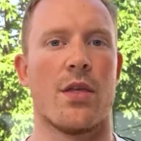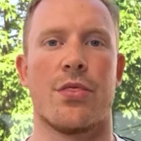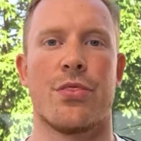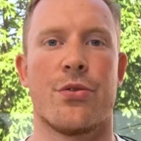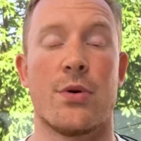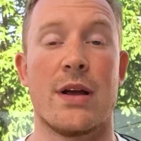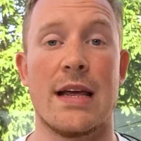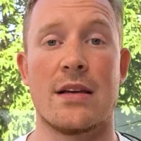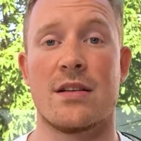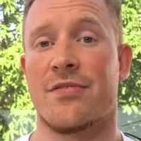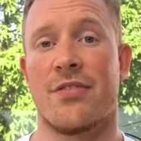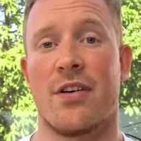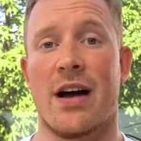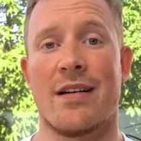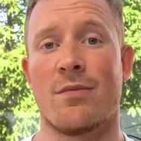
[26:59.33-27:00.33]
3 to
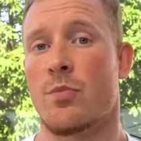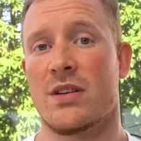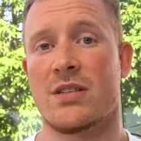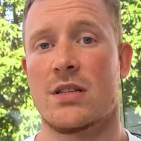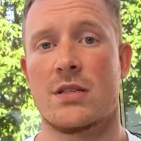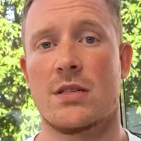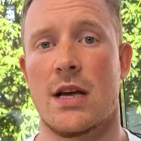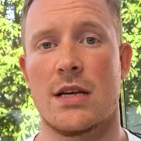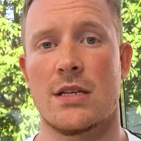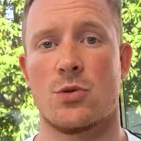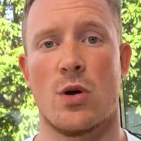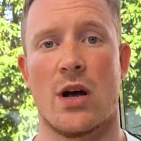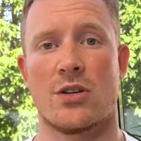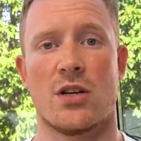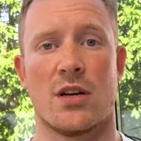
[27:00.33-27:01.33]
5 business days to
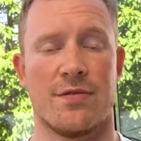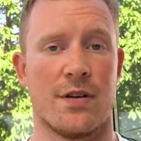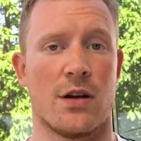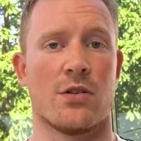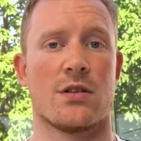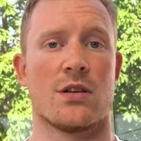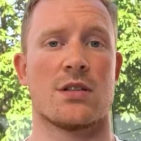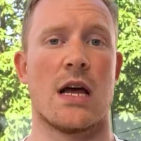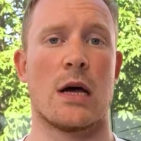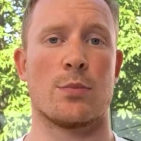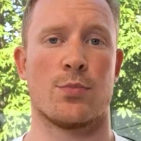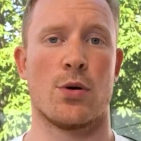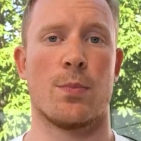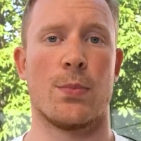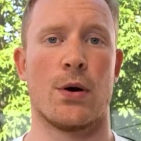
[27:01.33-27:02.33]
actually figure this out
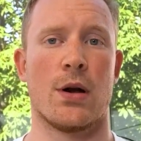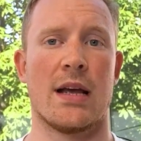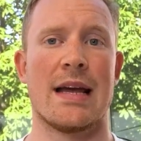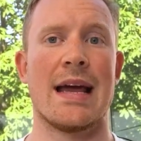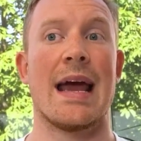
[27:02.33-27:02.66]
properly,